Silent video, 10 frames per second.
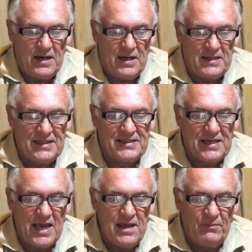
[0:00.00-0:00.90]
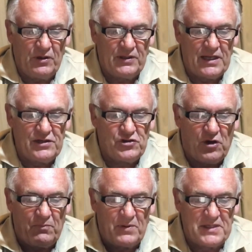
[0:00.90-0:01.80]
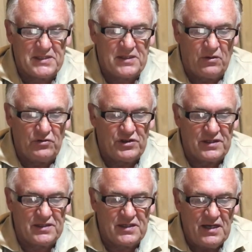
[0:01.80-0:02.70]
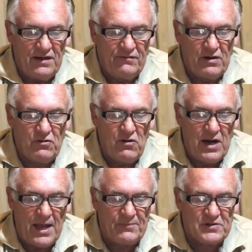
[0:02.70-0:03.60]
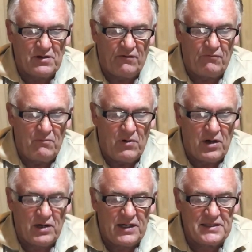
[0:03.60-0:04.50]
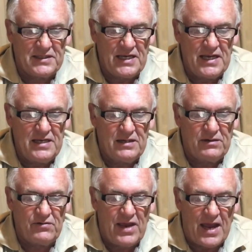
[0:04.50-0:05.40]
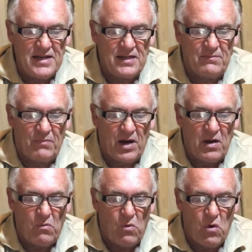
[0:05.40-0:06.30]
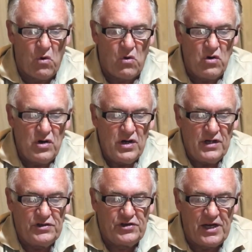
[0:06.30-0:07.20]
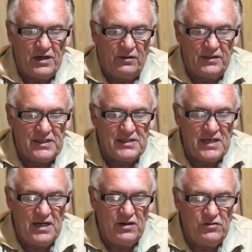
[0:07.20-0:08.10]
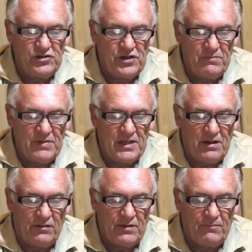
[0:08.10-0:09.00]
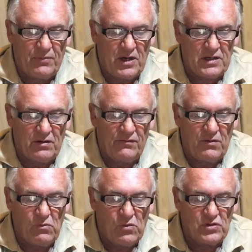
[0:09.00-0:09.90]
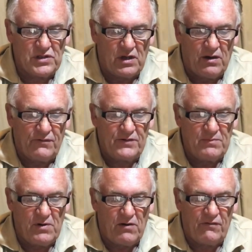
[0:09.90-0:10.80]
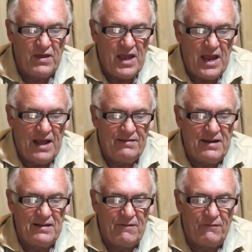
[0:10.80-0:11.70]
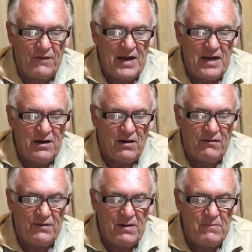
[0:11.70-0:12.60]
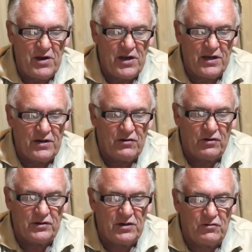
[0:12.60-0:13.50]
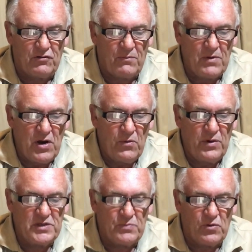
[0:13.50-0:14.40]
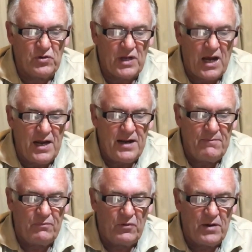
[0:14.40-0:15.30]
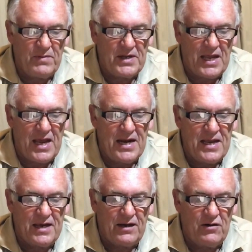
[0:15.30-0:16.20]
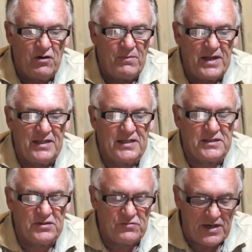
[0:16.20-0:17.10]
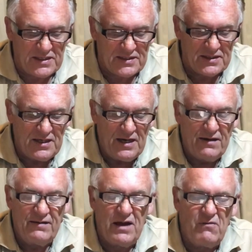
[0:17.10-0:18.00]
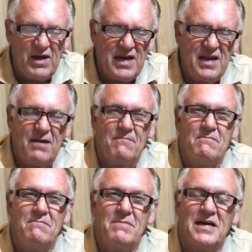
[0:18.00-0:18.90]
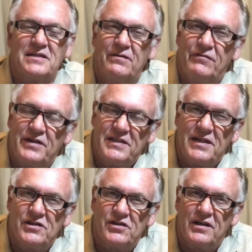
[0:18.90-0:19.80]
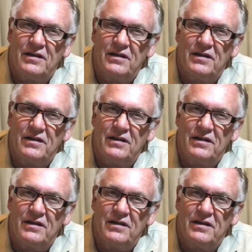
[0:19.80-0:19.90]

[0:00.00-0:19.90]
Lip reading: disabled and jobless soldiers, the collapse of markets created by war, general disillusionment on the part of the war's aftermath, and then the failure of the American cotton crop, which brought unemployment and economic distress. They were in a massive recession,